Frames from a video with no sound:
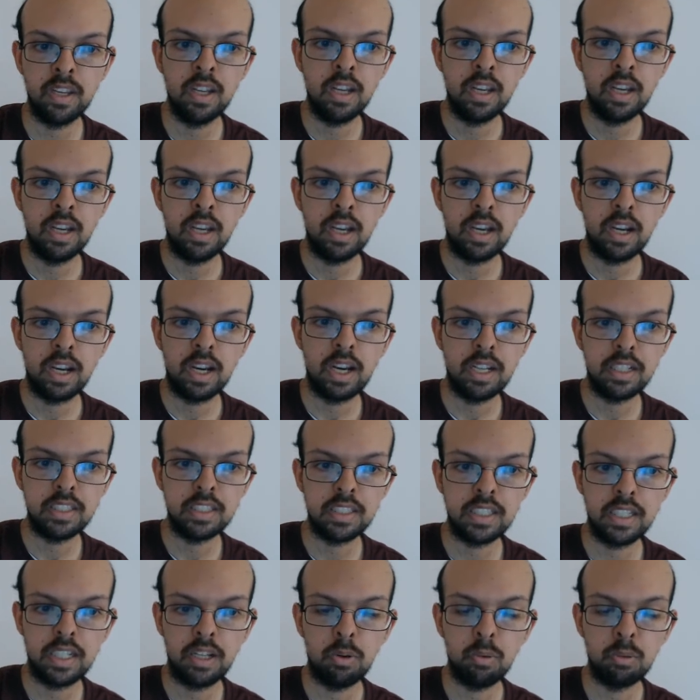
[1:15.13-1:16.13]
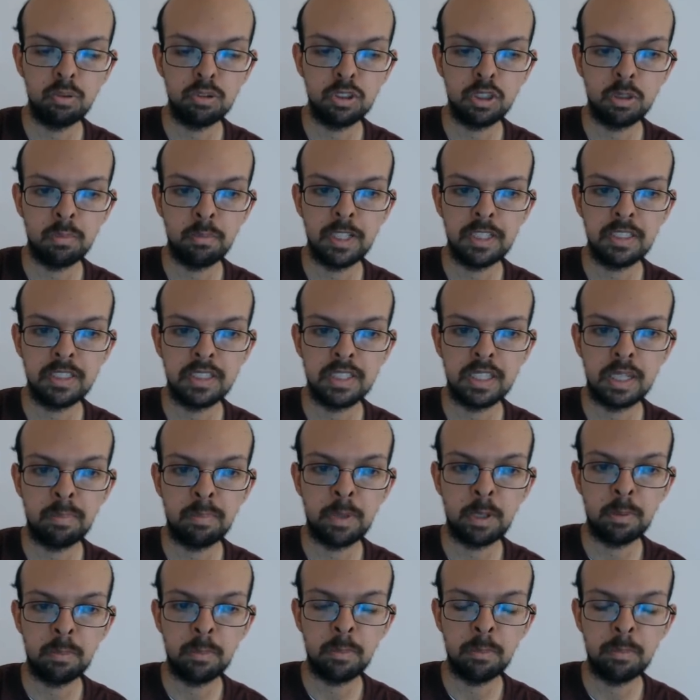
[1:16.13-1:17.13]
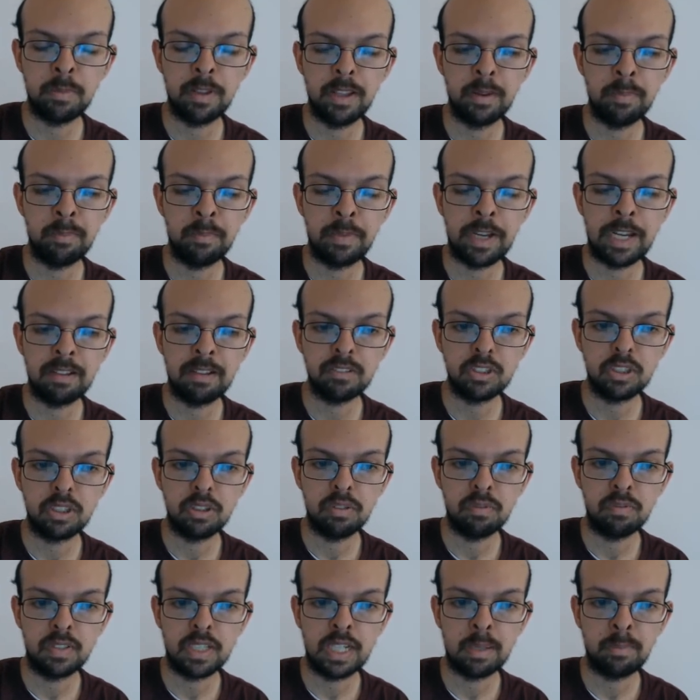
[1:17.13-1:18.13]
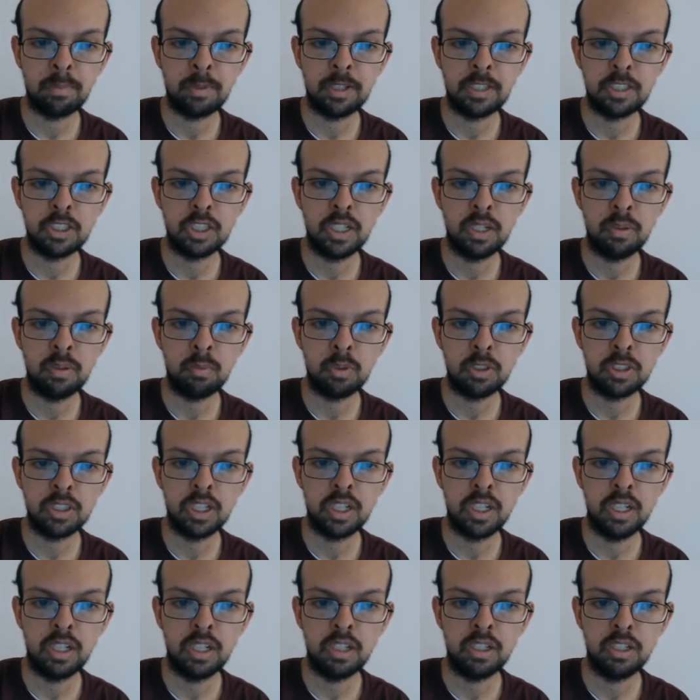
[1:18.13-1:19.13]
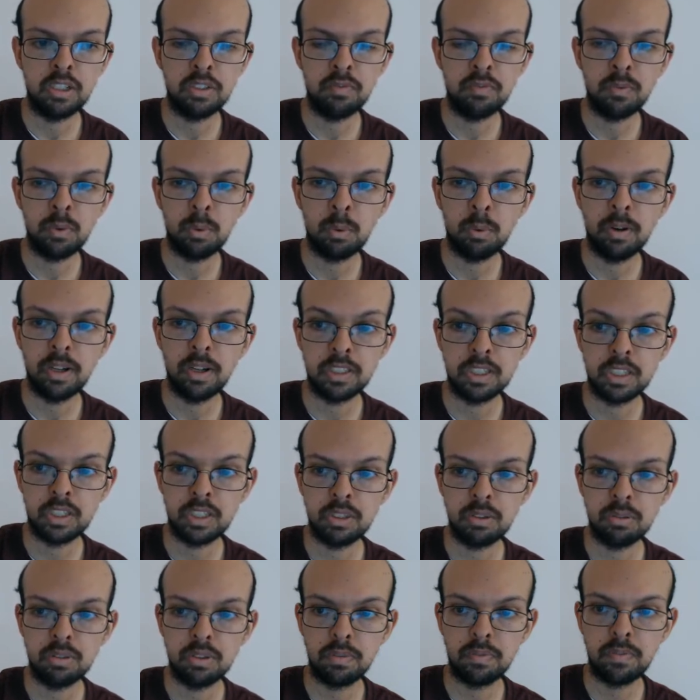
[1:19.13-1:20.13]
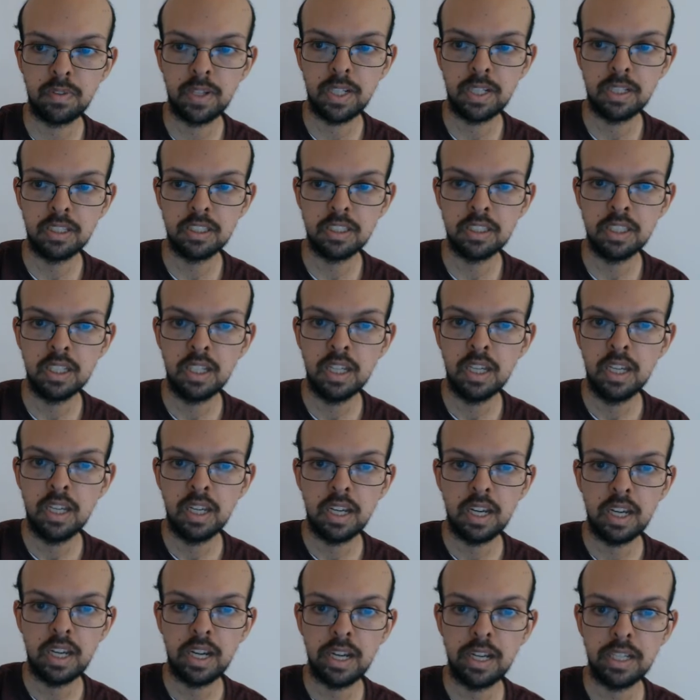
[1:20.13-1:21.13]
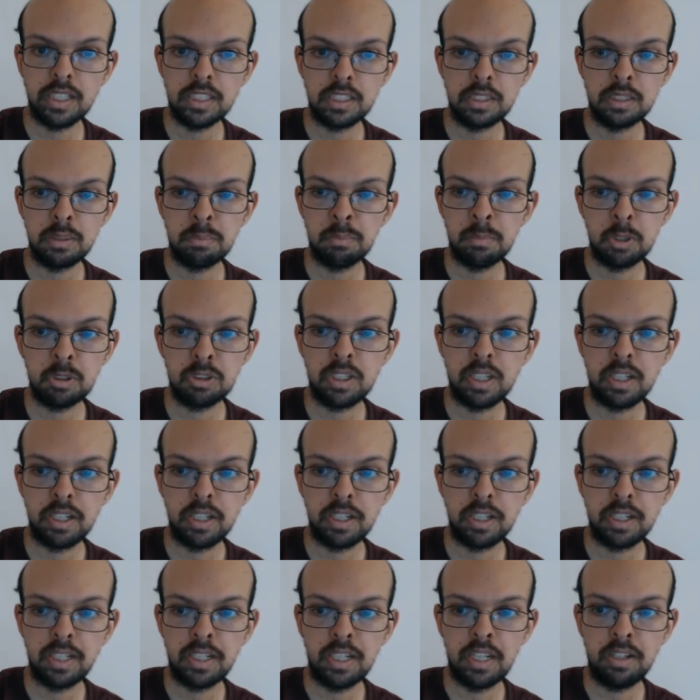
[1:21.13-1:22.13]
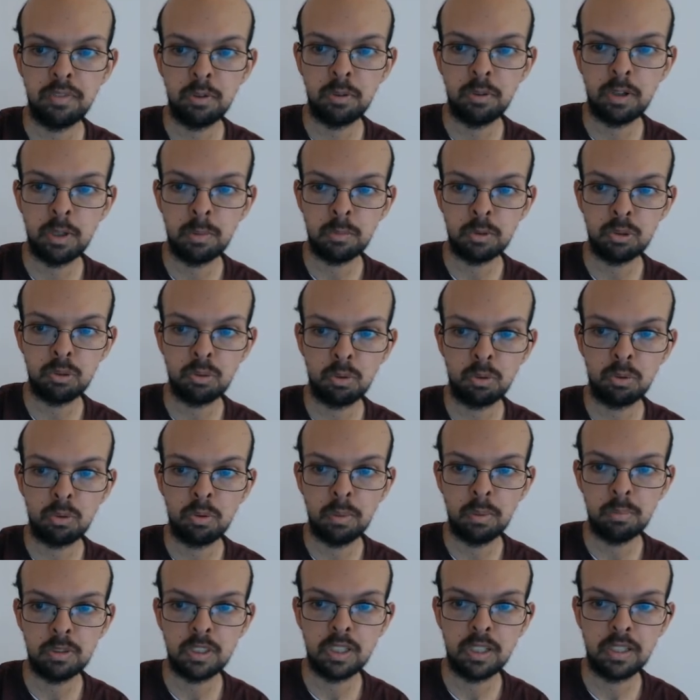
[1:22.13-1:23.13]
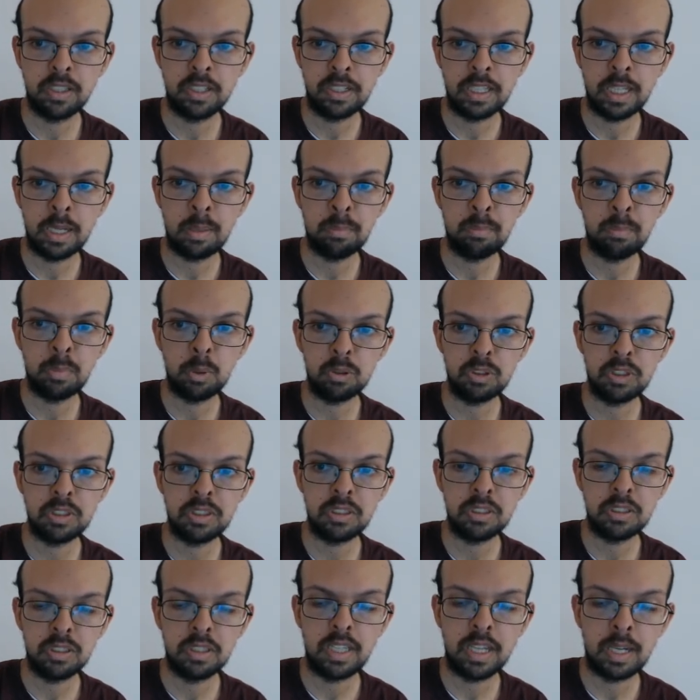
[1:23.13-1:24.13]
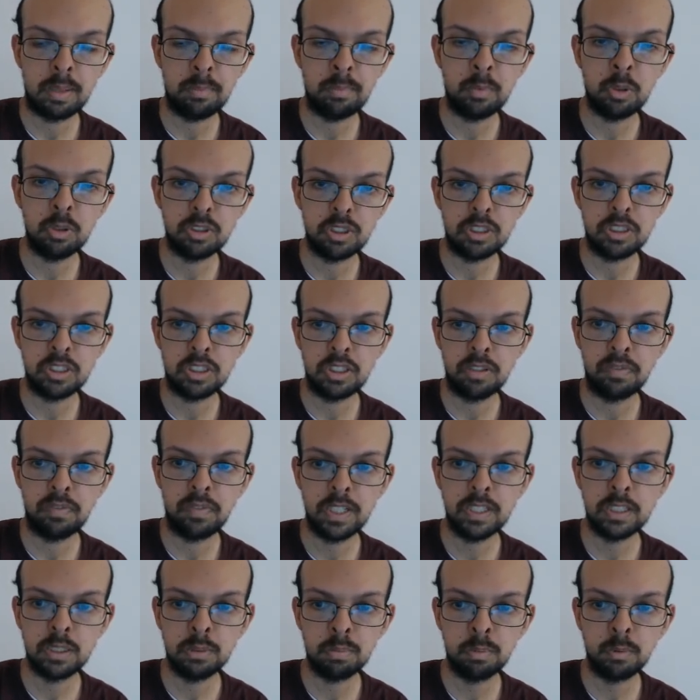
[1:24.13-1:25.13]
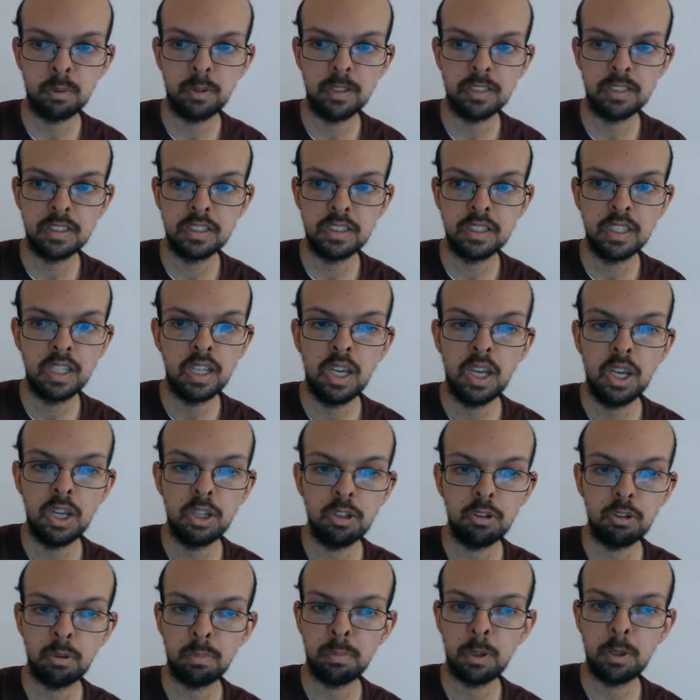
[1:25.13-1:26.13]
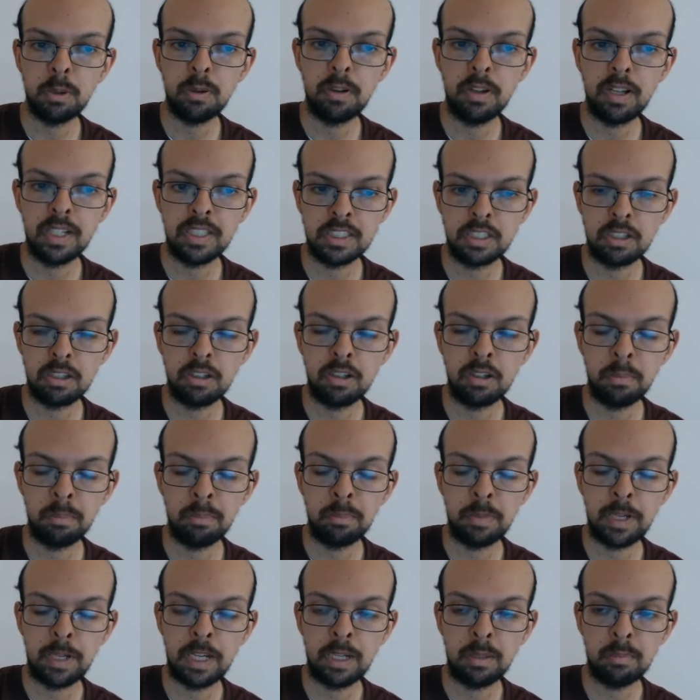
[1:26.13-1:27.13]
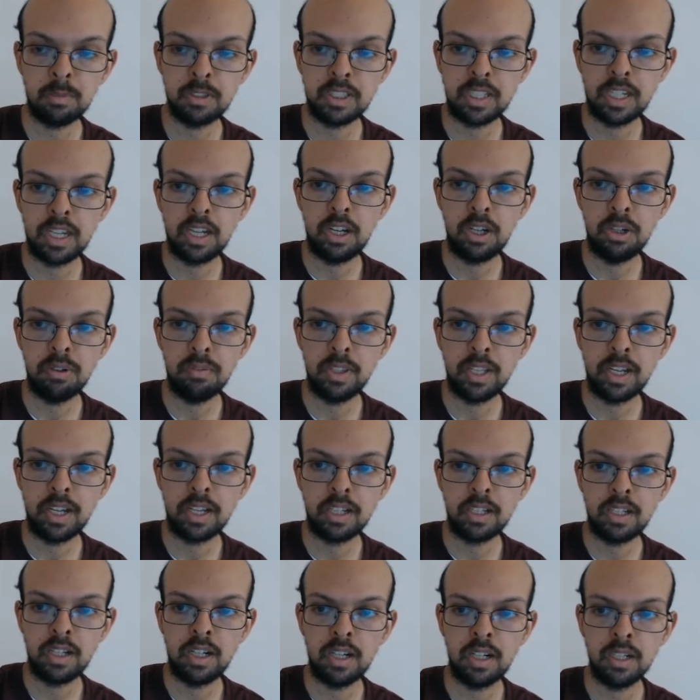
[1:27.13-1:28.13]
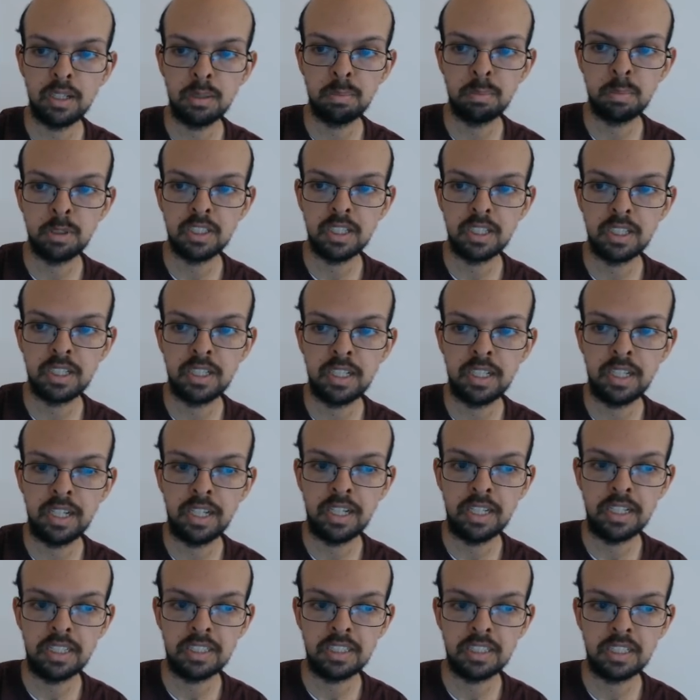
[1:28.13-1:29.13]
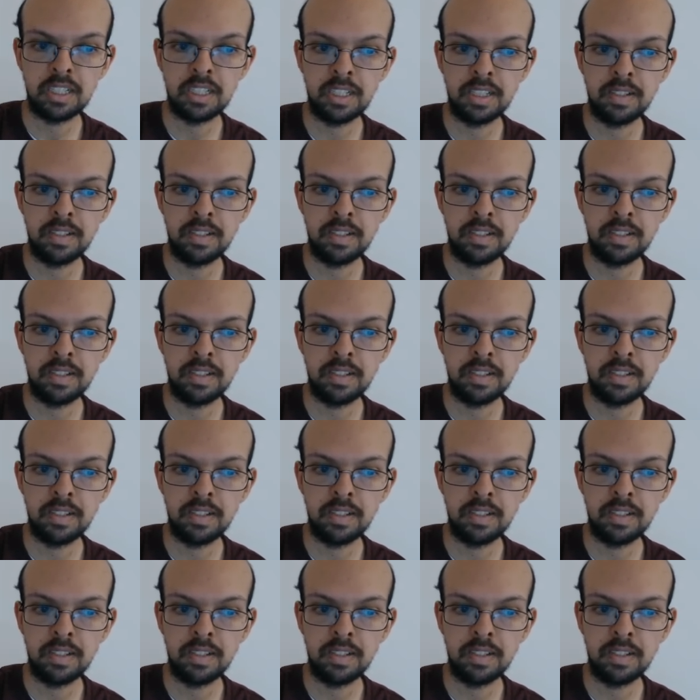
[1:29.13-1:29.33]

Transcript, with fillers: And it also means that minimum amount of damage in return for additional defense, as most likely if you're able to equip something that boosts that monster's defense points, your opponent isn't going to be able to get over that card particularly easily.